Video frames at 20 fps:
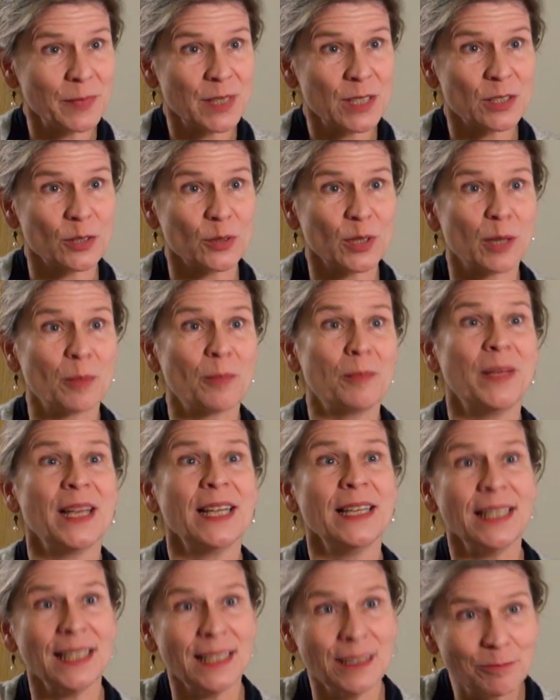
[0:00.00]
So there are
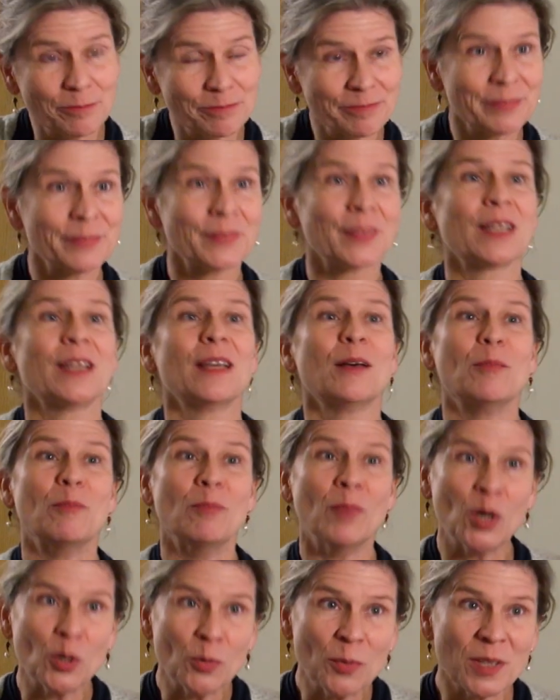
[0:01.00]
many
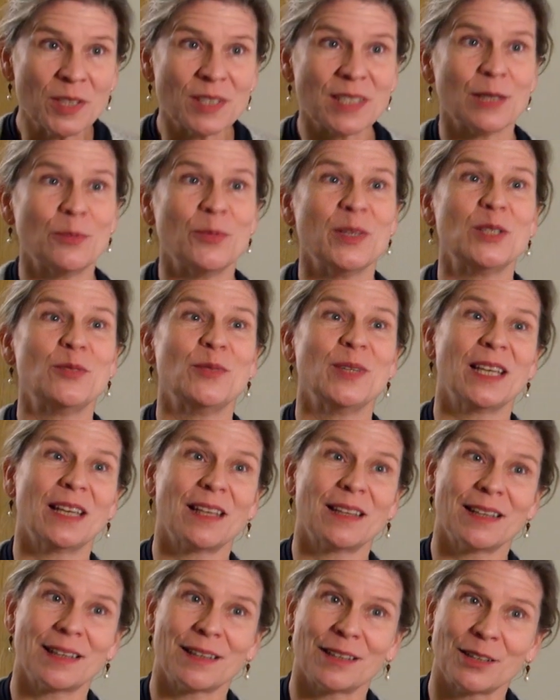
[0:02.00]
moments in which we
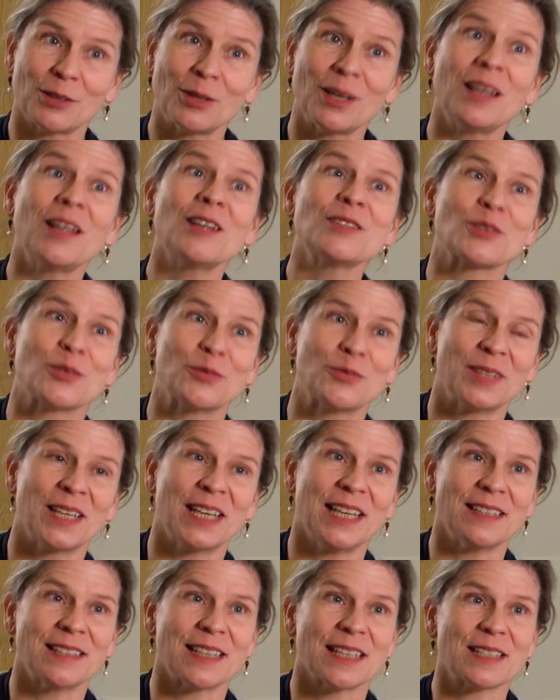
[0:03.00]
gather a lot of
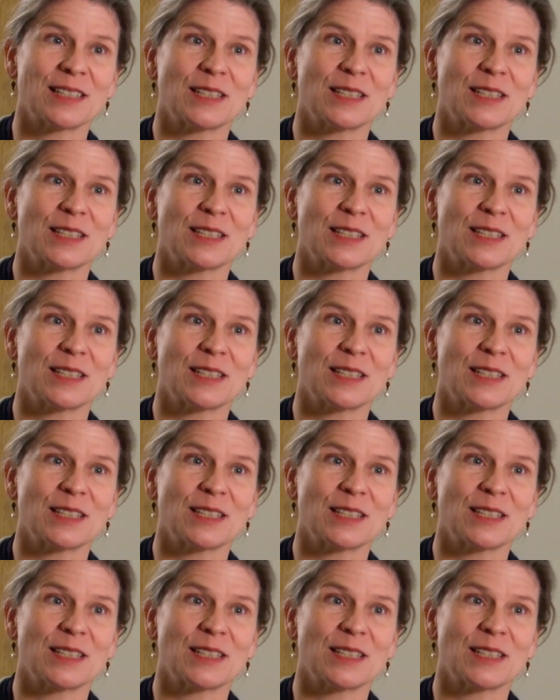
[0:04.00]
data.